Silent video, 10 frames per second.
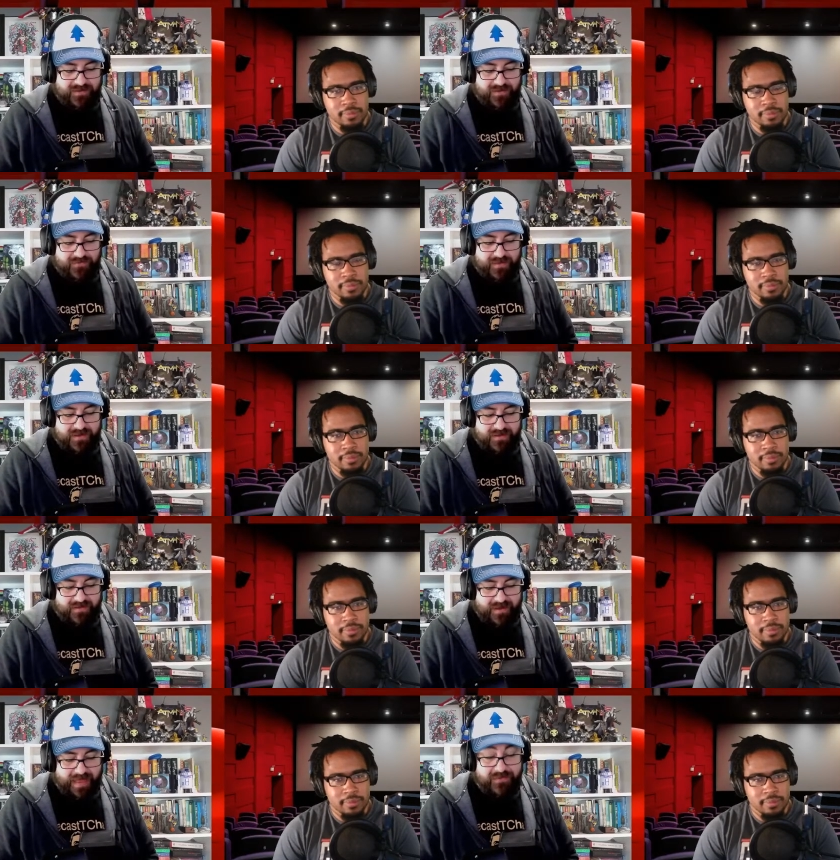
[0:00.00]
Speaker 1: you know,
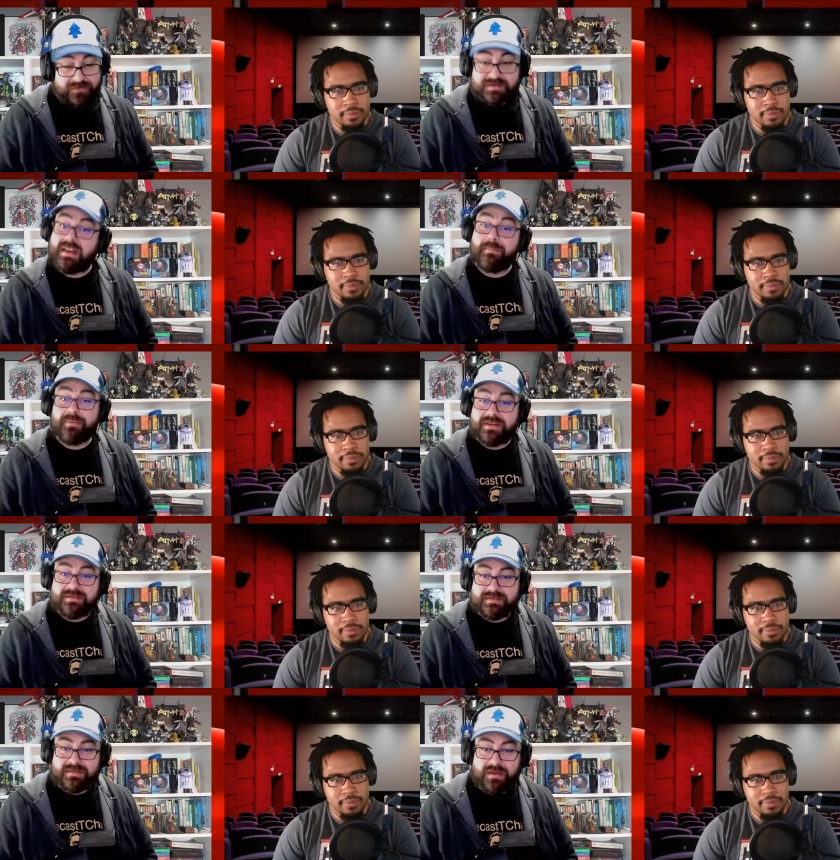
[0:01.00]
uh, other
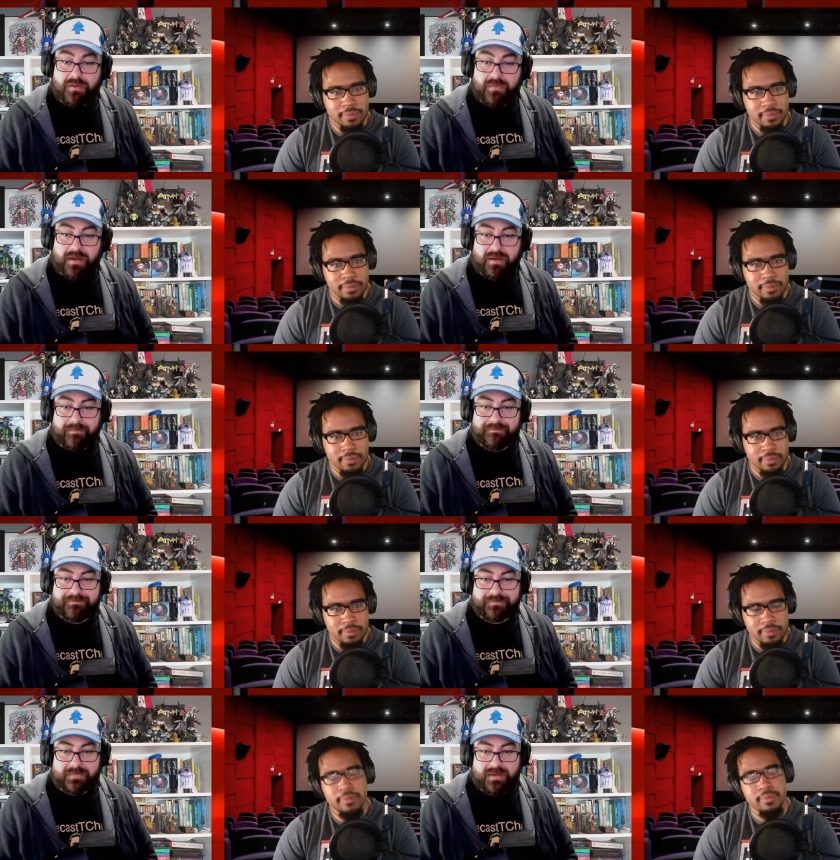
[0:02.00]
celebrities, you know, um,
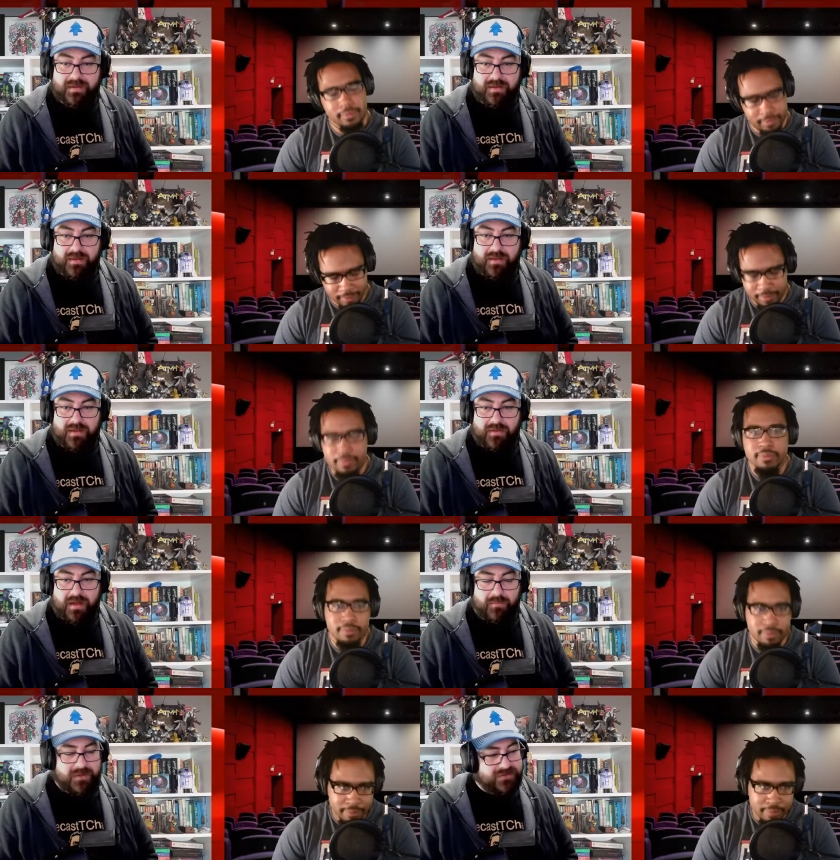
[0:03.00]

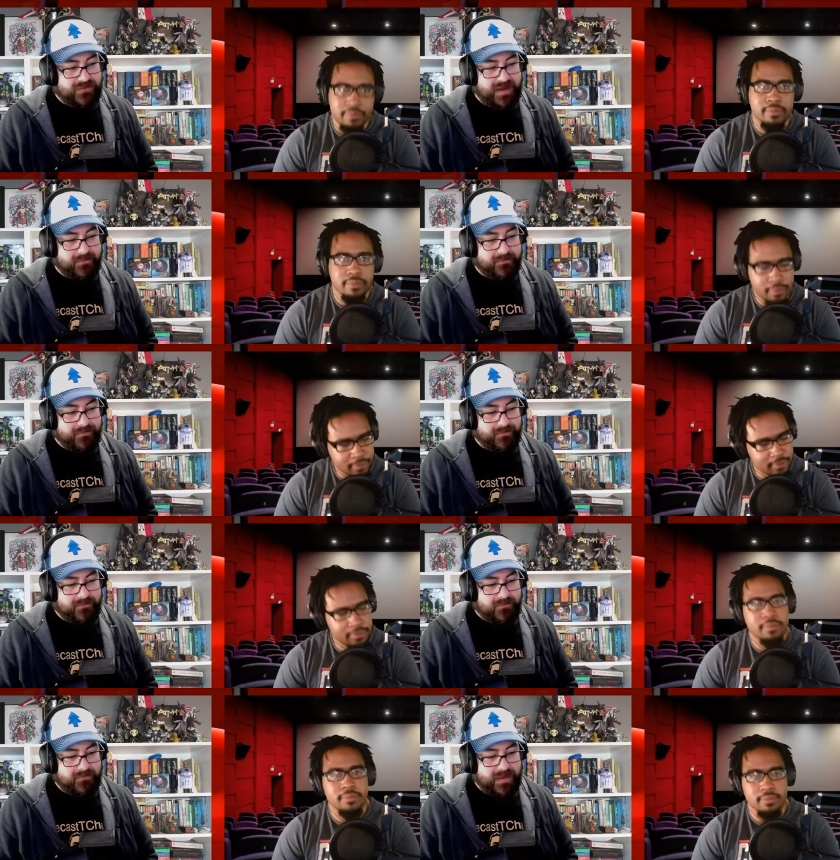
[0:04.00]
uh, what's her name
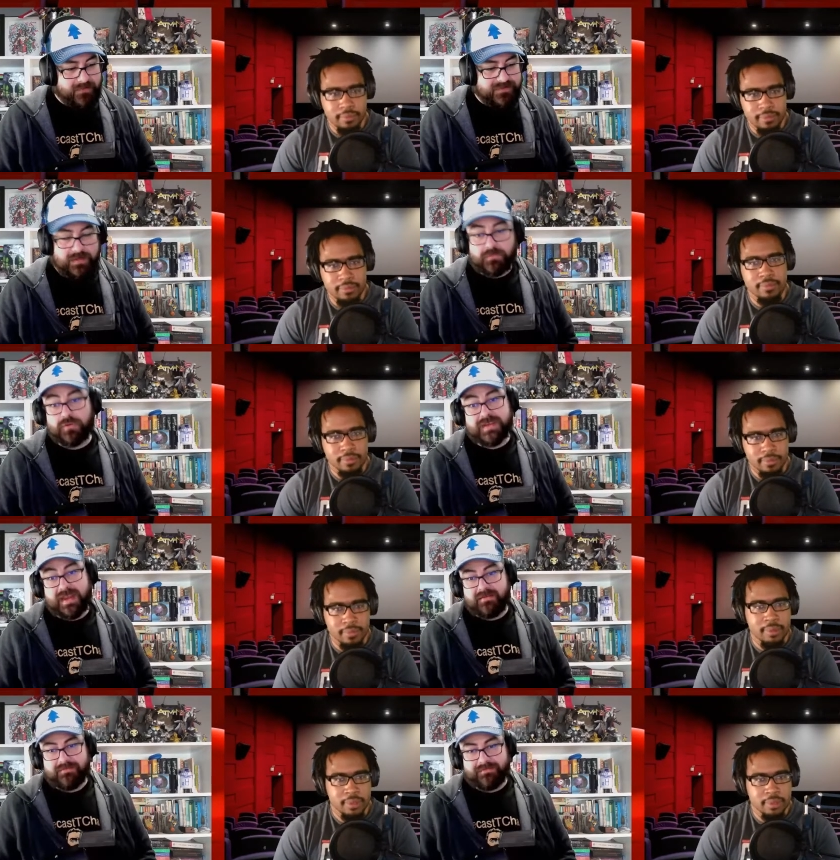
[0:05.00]
that was on
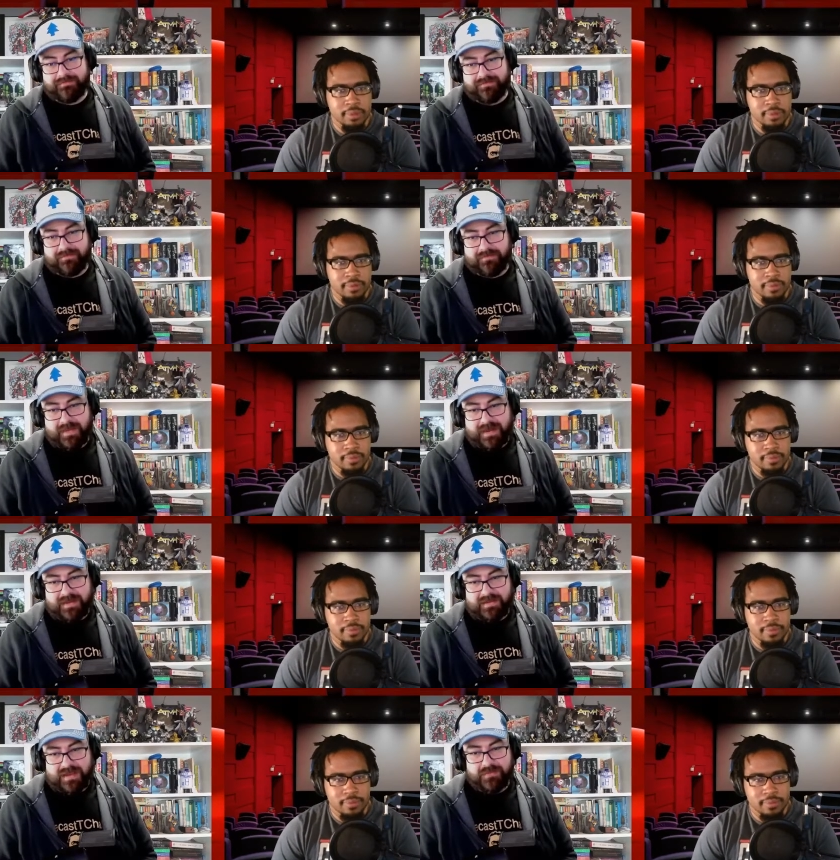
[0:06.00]
Roseanne? I
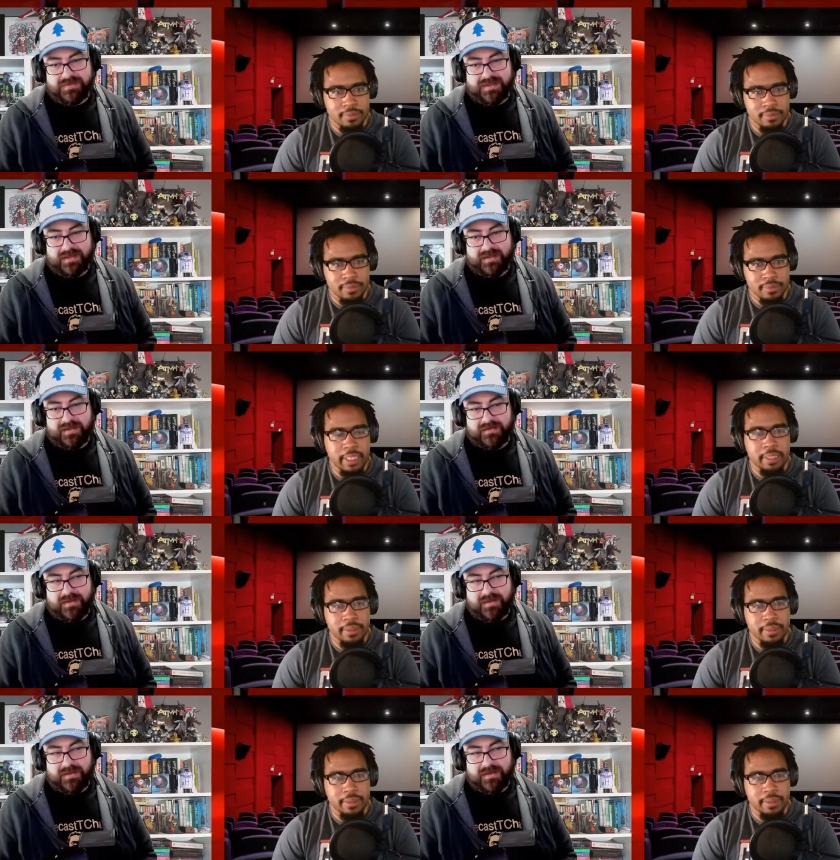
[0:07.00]
can that was the